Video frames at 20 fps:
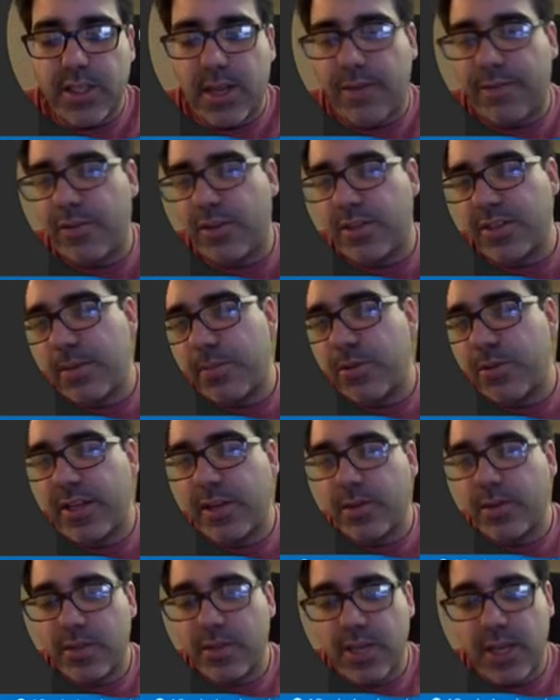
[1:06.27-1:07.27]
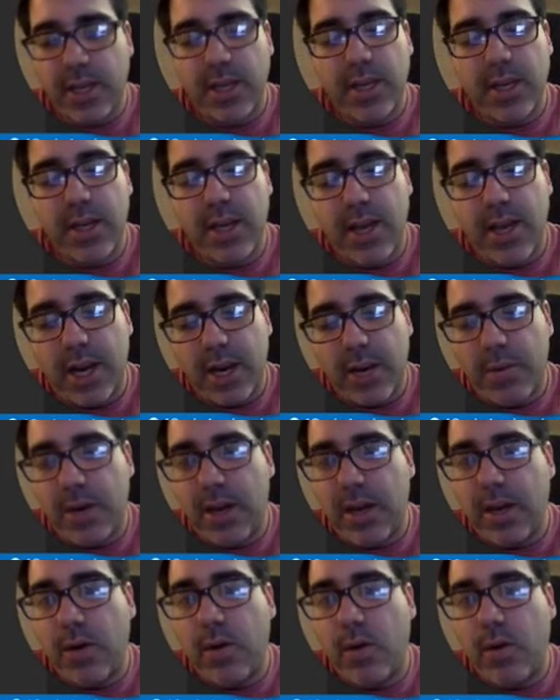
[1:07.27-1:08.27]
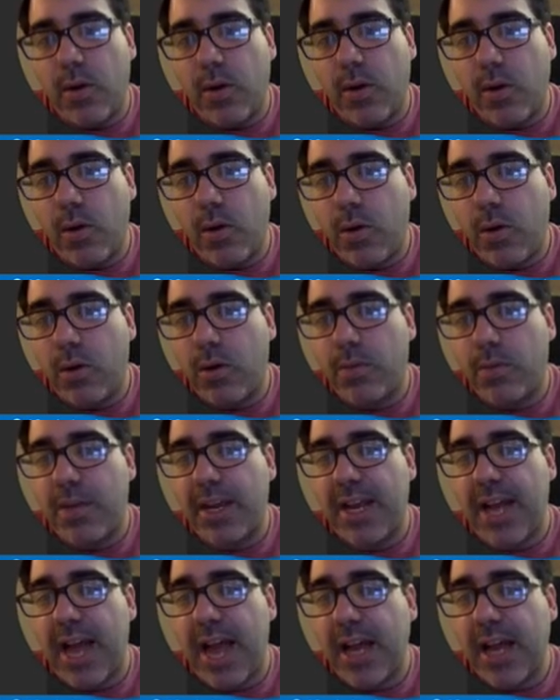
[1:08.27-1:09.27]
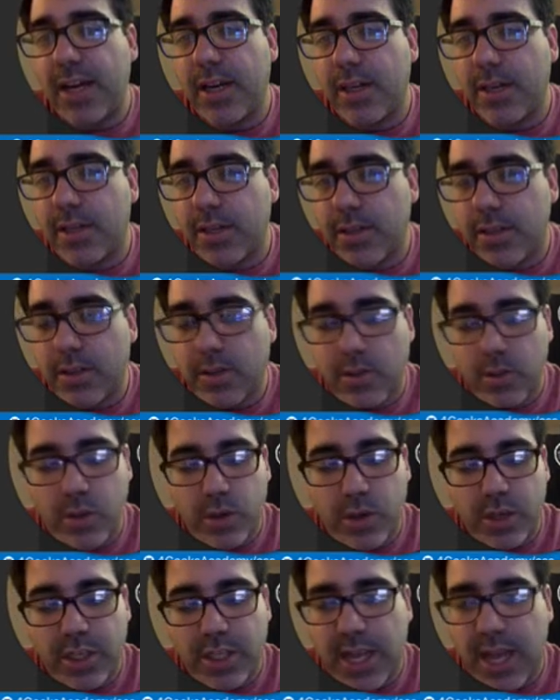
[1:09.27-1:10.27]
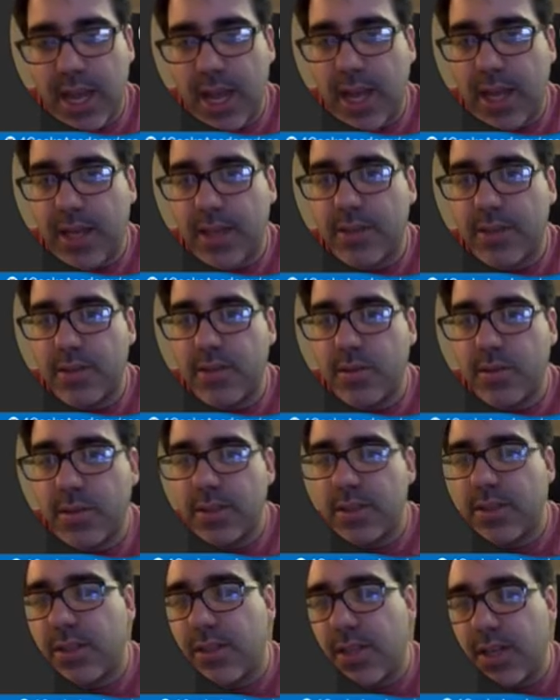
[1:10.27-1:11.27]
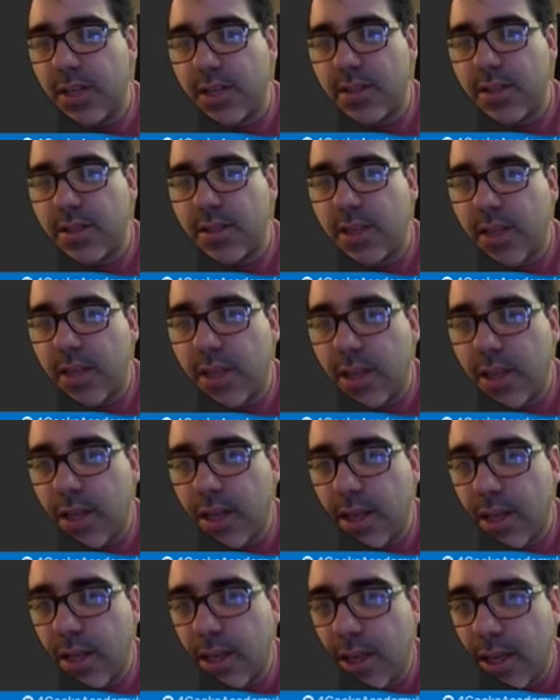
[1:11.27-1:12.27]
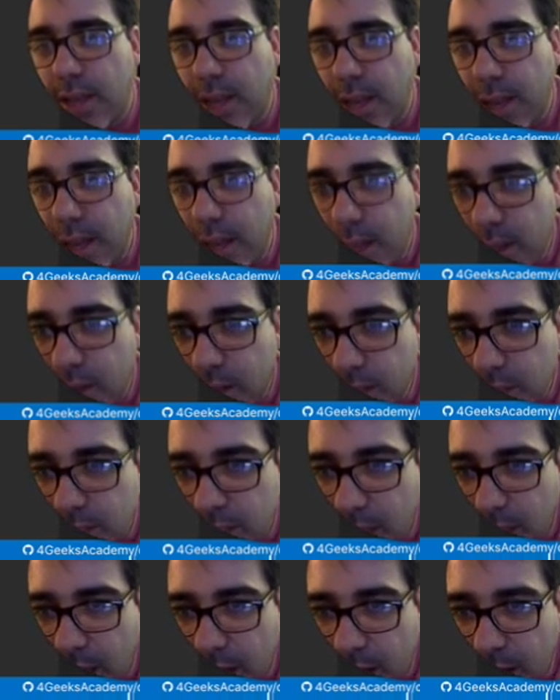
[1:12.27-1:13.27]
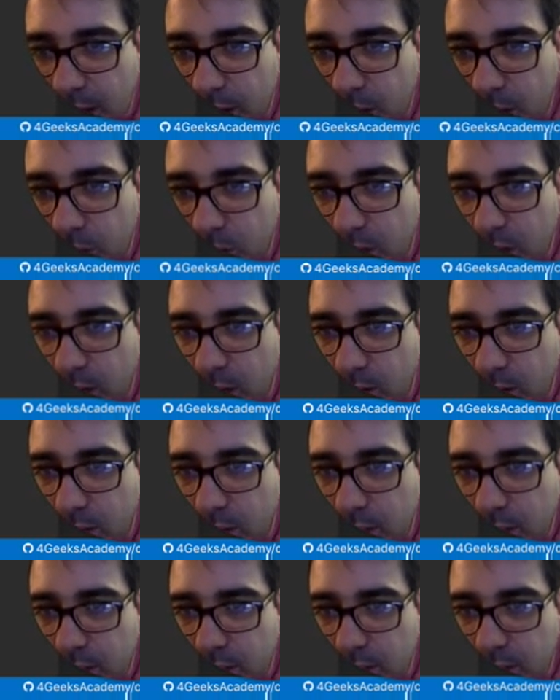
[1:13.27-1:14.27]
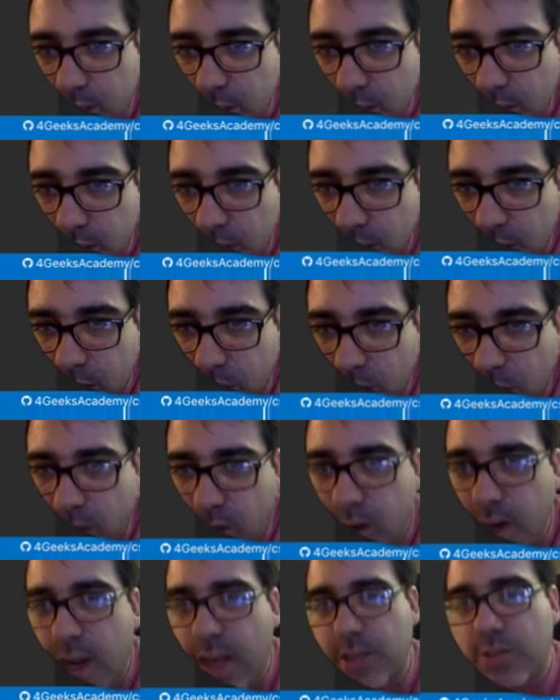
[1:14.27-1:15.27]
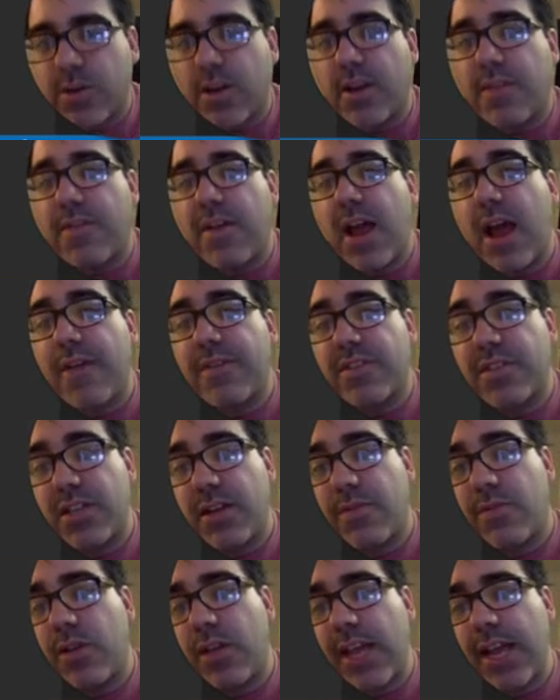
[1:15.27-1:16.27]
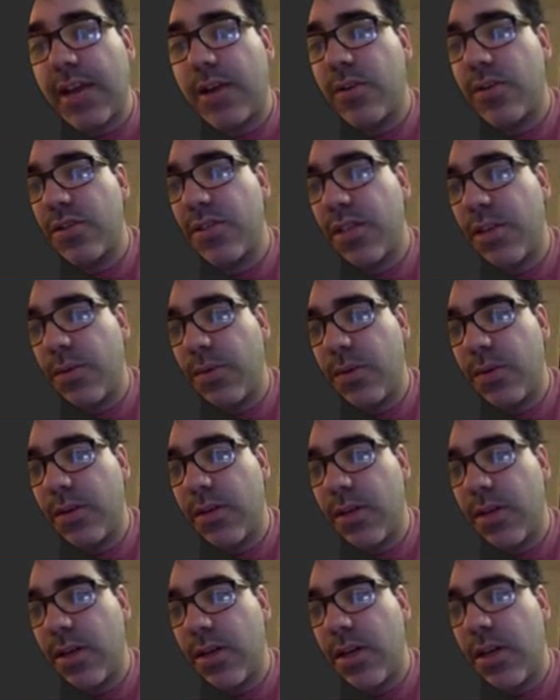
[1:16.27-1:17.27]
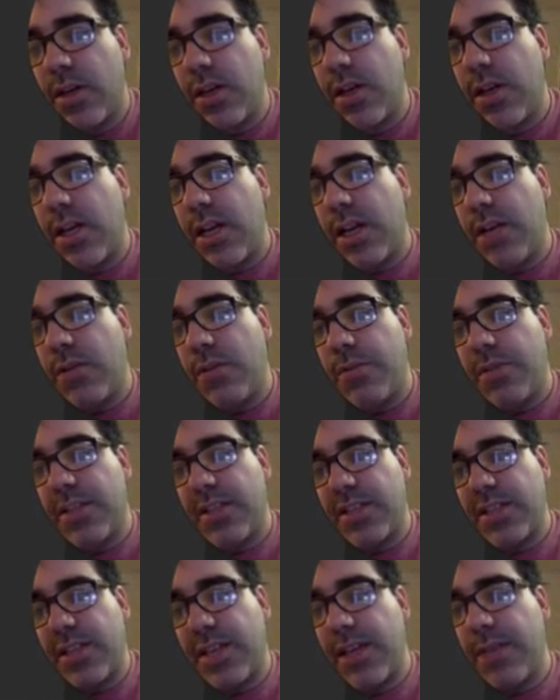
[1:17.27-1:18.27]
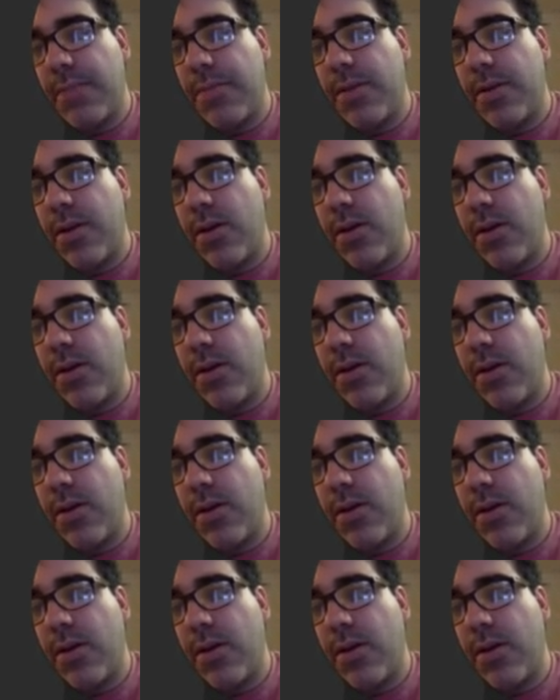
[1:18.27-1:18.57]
Like for example, I could say I want all my anchor tags. You can see that it's this anchor here, it's this anchor here. Actually, if I have several anchors, it will be the same.